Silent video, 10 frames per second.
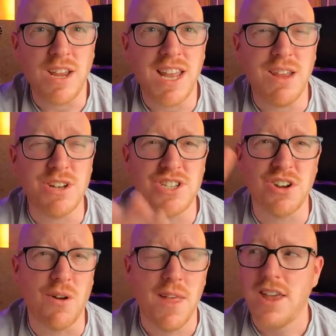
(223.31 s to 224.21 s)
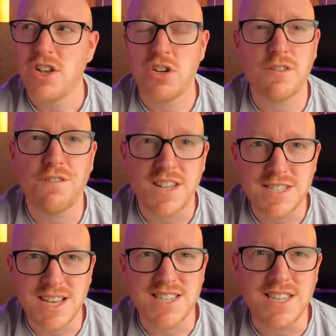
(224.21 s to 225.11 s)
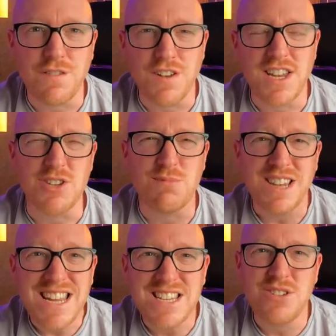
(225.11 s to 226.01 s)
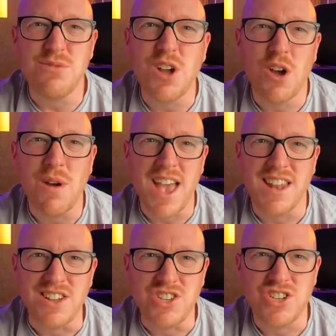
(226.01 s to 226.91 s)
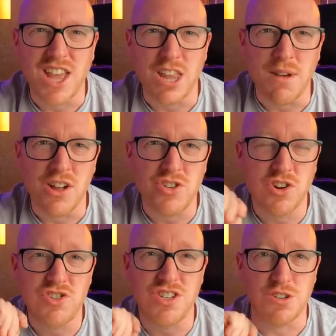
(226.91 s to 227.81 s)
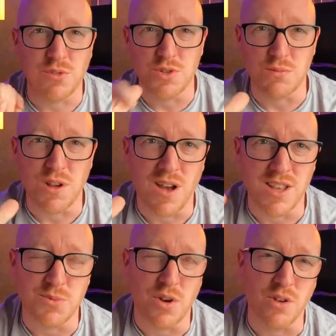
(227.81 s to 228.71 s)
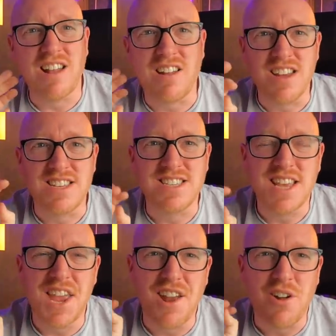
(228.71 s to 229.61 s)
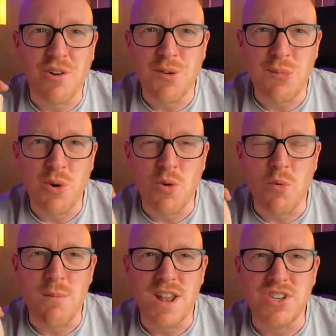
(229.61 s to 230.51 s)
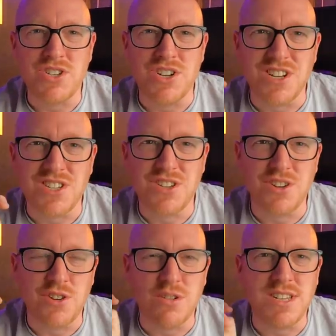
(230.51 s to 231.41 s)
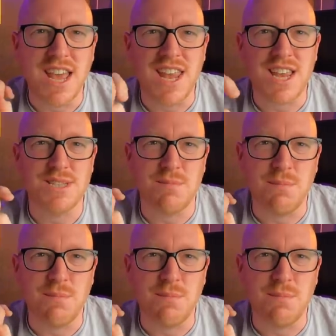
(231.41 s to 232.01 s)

Guinea, which are just fantastic videos. Please do go ahead and check them out. Josh is an awesome guy as well. I'd like to say an honourable mention to Dennis